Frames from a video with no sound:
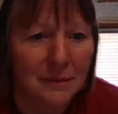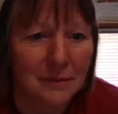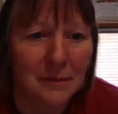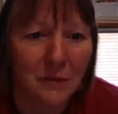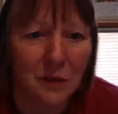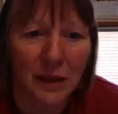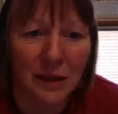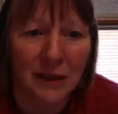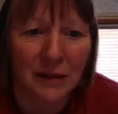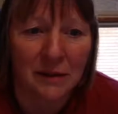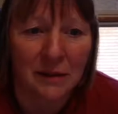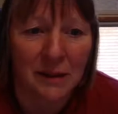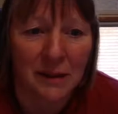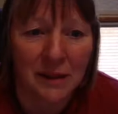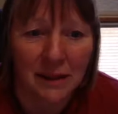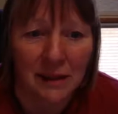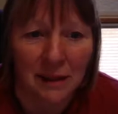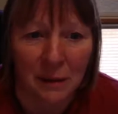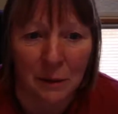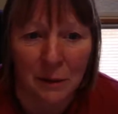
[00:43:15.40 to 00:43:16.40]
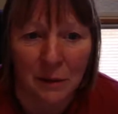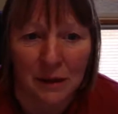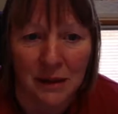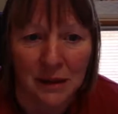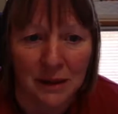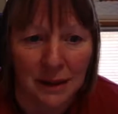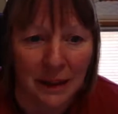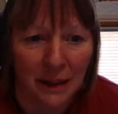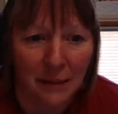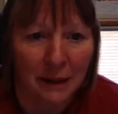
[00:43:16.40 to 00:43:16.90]
what else did I want to
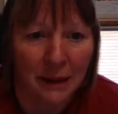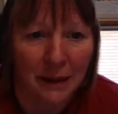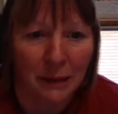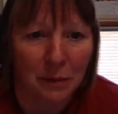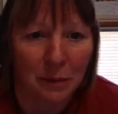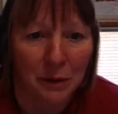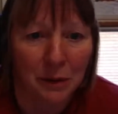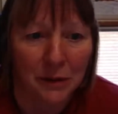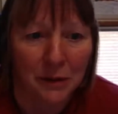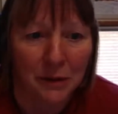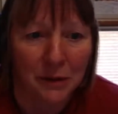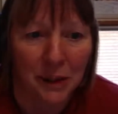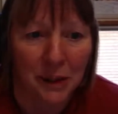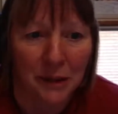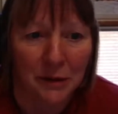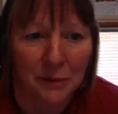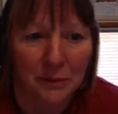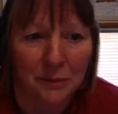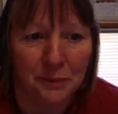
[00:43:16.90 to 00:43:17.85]
say about Pluto?